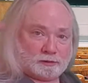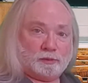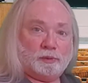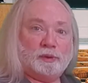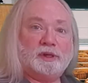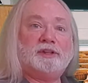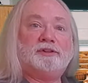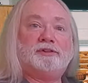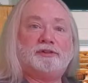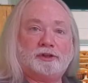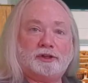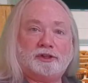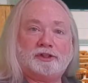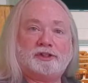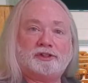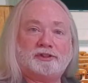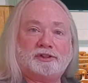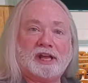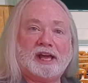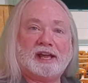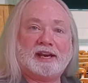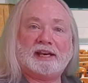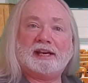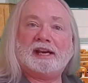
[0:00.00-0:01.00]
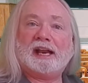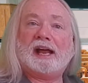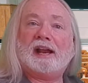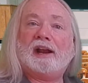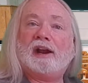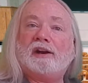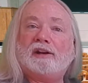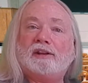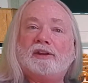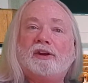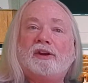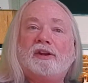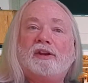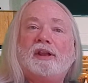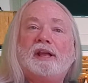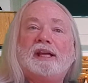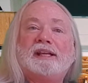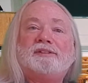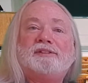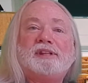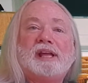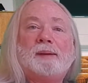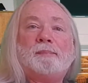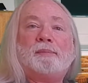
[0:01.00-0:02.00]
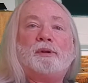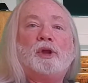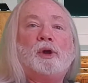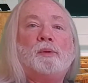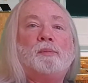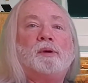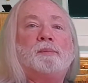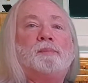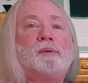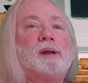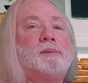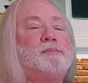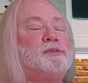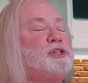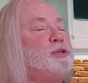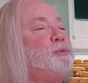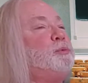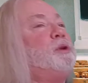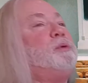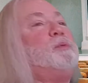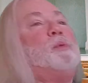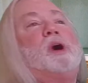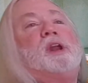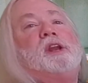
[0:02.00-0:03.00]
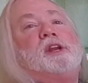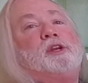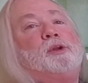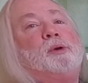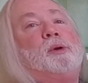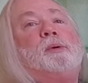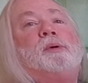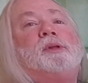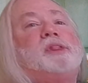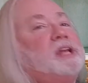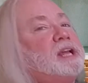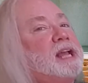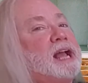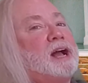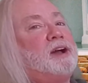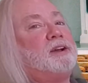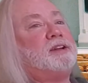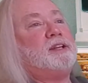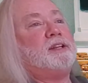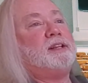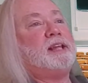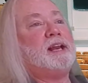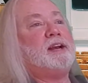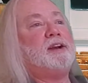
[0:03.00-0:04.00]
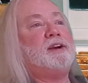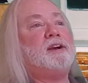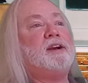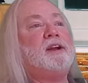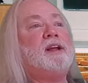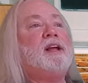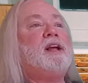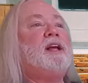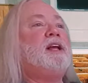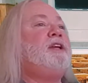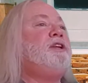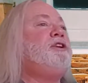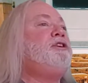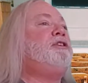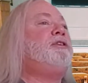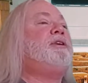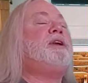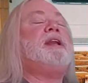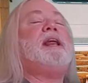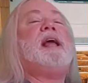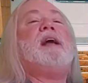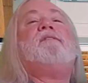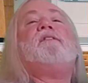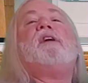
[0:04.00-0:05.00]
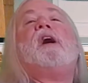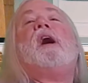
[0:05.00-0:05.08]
research study, not our little example homework problems, you wouldn't want to do it with a calculator. You can have